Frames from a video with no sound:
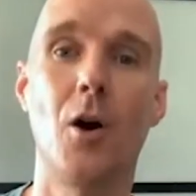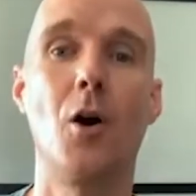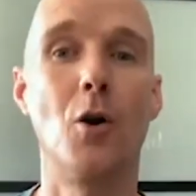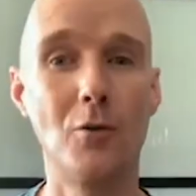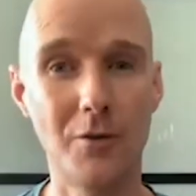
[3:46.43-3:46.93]

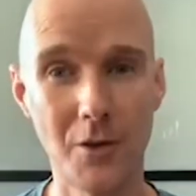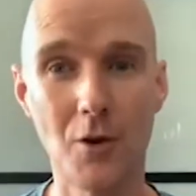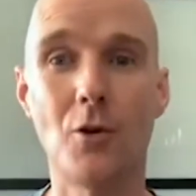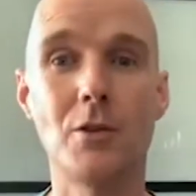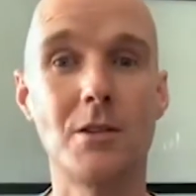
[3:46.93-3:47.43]
over the
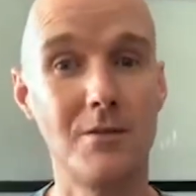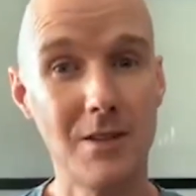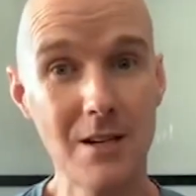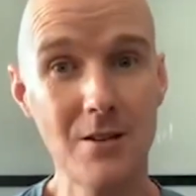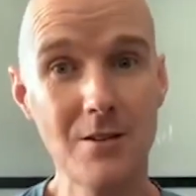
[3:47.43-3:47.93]
course of
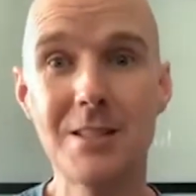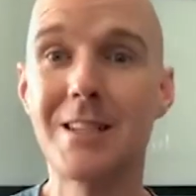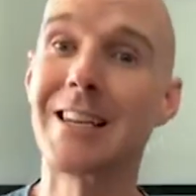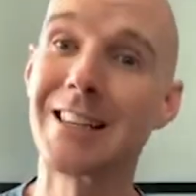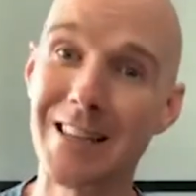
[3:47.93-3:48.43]
years
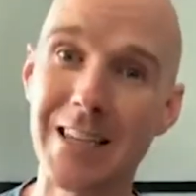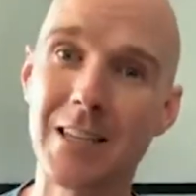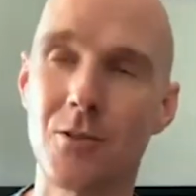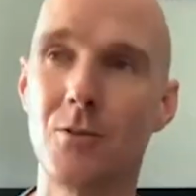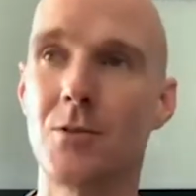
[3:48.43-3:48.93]
can lead
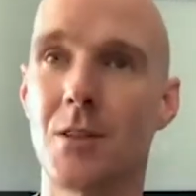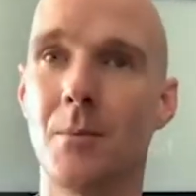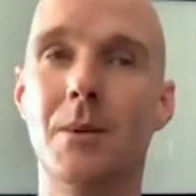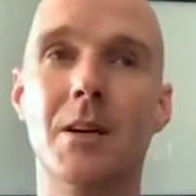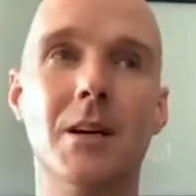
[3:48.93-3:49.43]
to
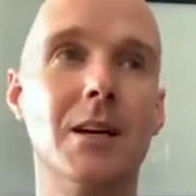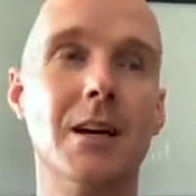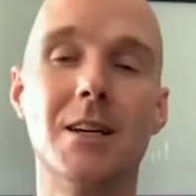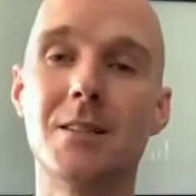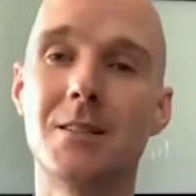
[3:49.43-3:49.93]

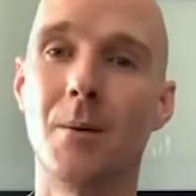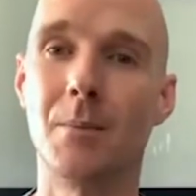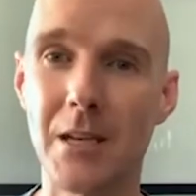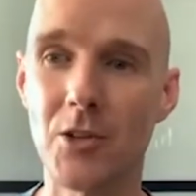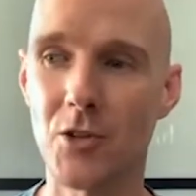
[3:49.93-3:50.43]
some
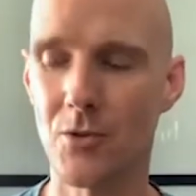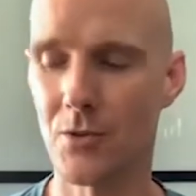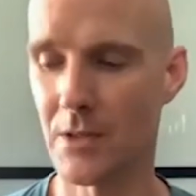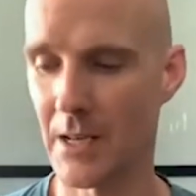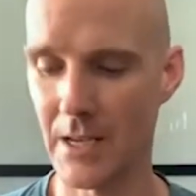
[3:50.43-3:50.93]
issues.
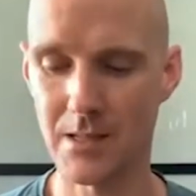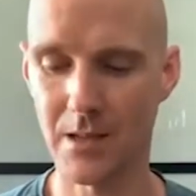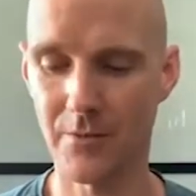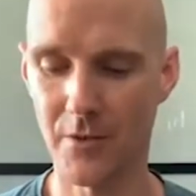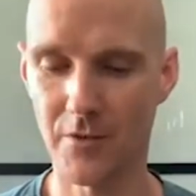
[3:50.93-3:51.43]
And I
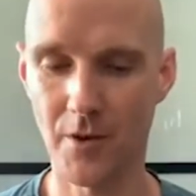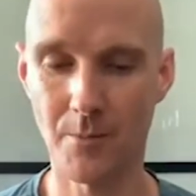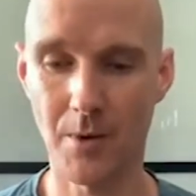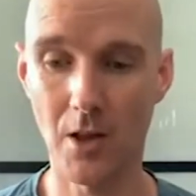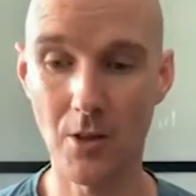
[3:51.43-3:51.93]
suffered
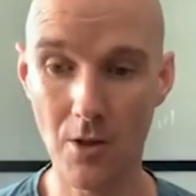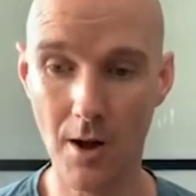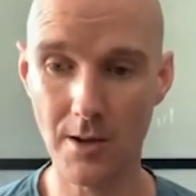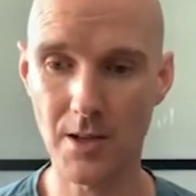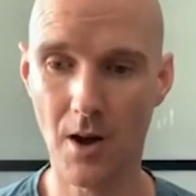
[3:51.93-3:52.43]
from a
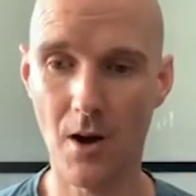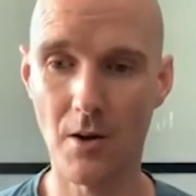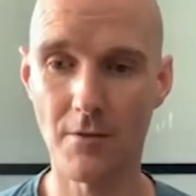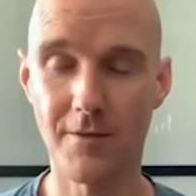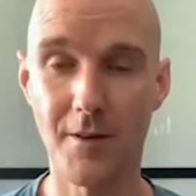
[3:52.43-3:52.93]
lot
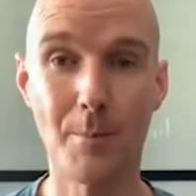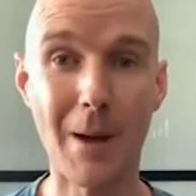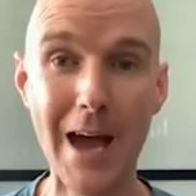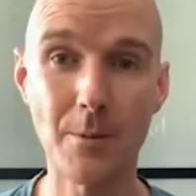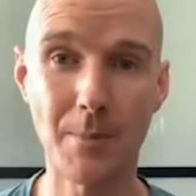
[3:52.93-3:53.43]
of
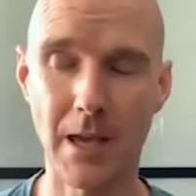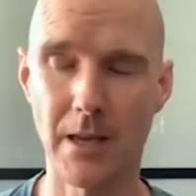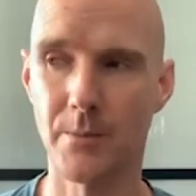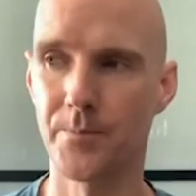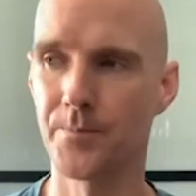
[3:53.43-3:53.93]
back pain
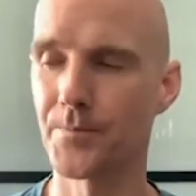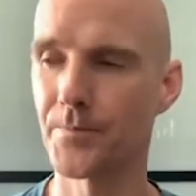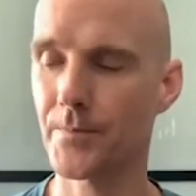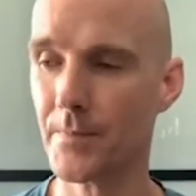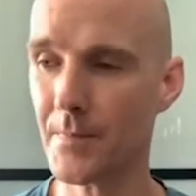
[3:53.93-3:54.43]

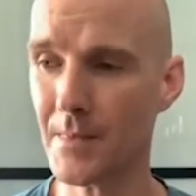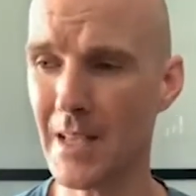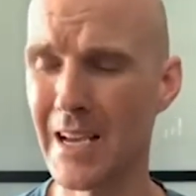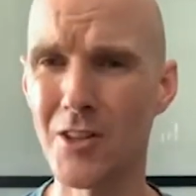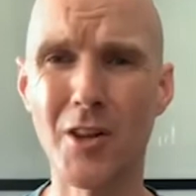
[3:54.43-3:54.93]

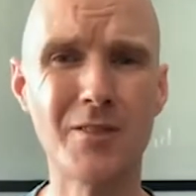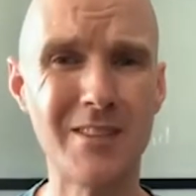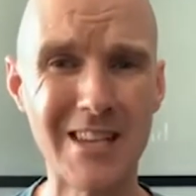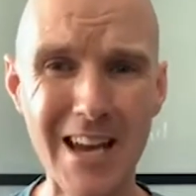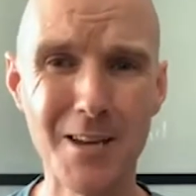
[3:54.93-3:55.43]
and a lot of
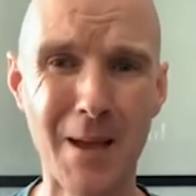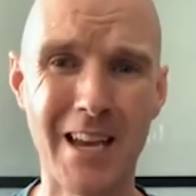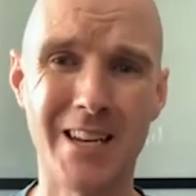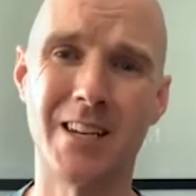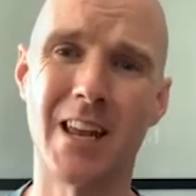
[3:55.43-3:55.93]
neck
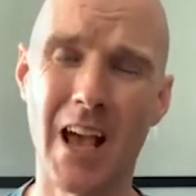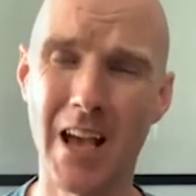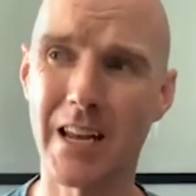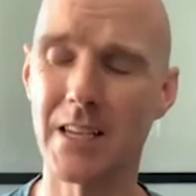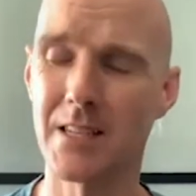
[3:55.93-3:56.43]
pain and
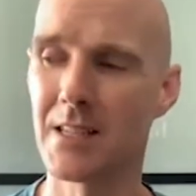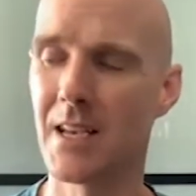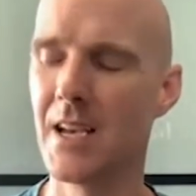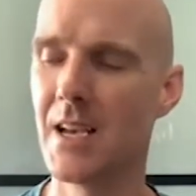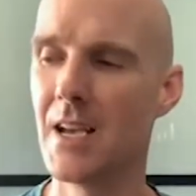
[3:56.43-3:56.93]
headaches
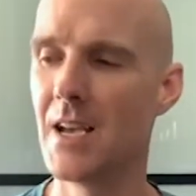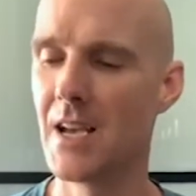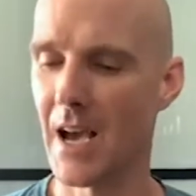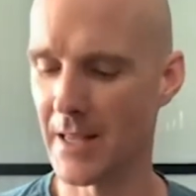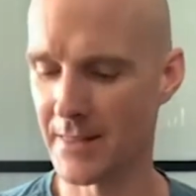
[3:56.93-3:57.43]

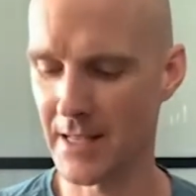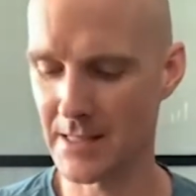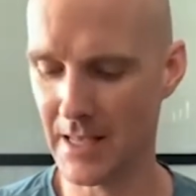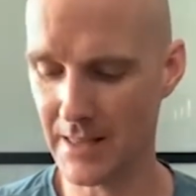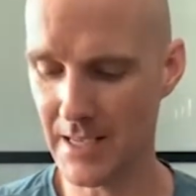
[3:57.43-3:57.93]
and things
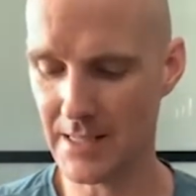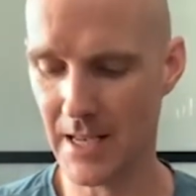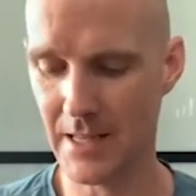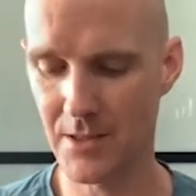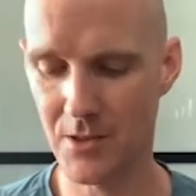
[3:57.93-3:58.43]
like this.
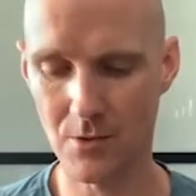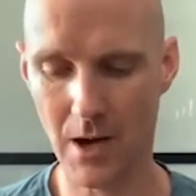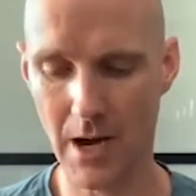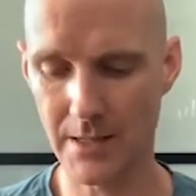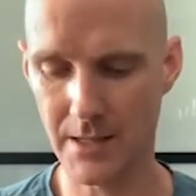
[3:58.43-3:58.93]
And so
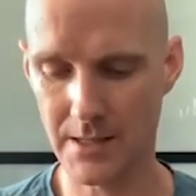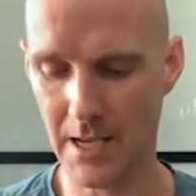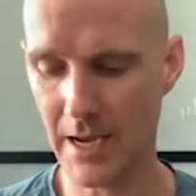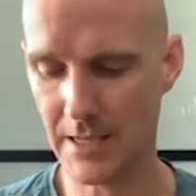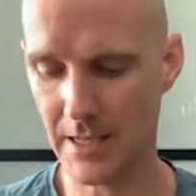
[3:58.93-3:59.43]
I
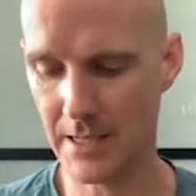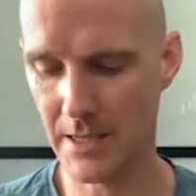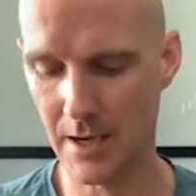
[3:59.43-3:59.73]
decided